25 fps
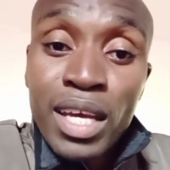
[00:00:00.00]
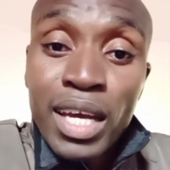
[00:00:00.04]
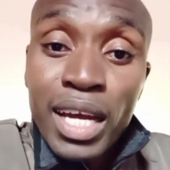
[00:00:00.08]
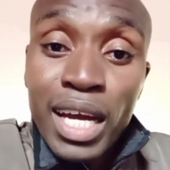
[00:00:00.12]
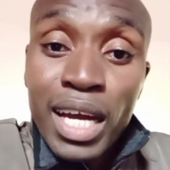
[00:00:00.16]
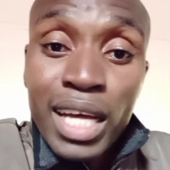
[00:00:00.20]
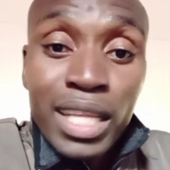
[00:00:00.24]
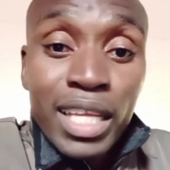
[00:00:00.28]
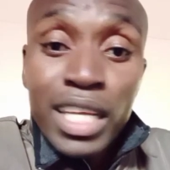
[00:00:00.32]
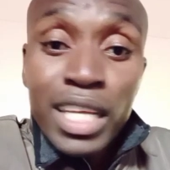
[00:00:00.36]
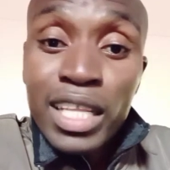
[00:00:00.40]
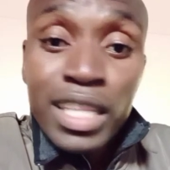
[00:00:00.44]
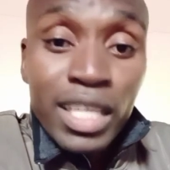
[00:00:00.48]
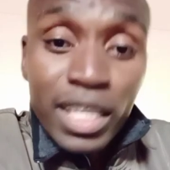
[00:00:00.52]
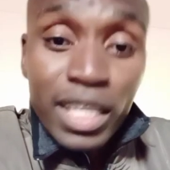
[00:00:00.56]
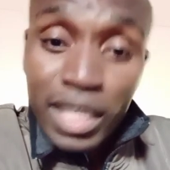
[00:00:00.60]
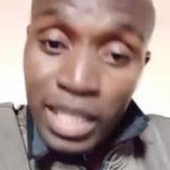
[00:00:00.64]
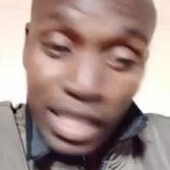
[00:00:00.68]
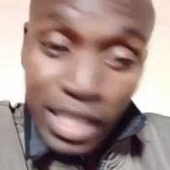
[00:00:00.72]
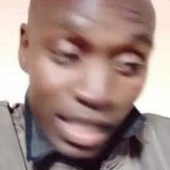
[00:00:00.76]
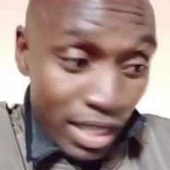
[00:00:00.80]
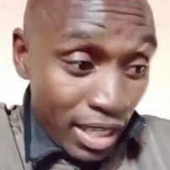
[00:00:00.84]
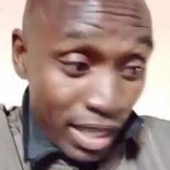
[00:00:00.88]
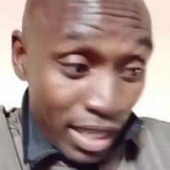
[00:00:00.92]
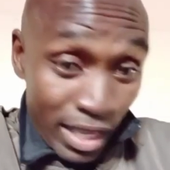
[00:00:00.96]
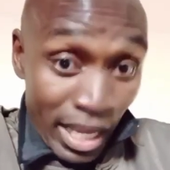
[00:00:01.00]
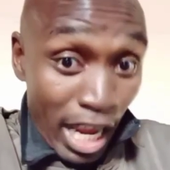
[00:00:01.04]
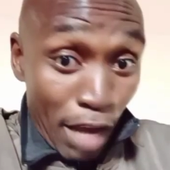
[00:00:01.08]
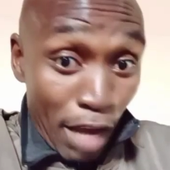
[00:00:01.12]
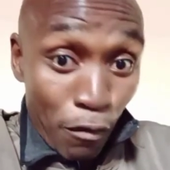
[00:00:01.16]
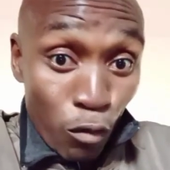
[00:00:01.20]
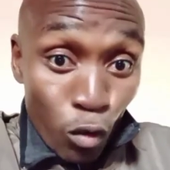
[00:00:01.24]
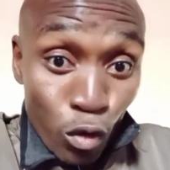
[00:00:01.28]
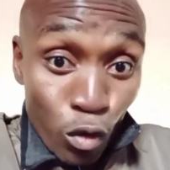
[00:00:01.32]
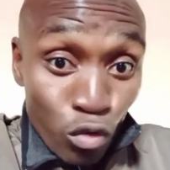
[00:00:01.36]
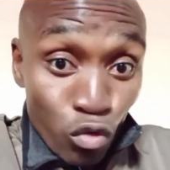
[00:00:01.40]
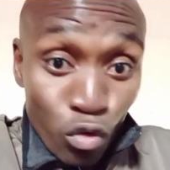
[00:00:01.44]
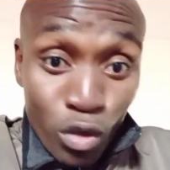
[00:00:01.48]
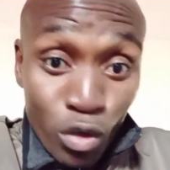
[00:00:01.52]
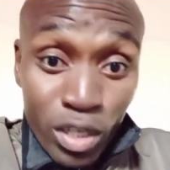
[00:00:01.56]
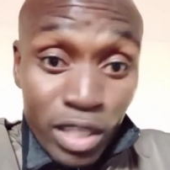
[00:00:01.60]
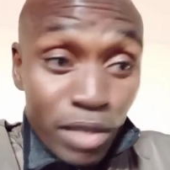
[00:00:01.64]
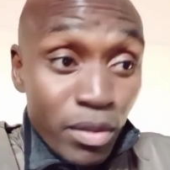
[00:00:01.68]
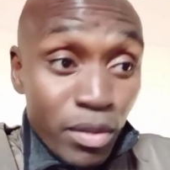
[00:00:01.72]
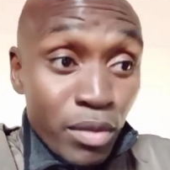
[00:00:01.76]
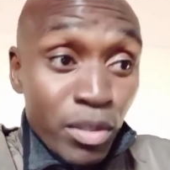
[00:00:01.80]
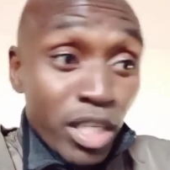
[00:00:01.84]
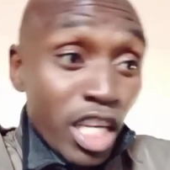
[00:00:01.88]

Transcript: And then life goes on.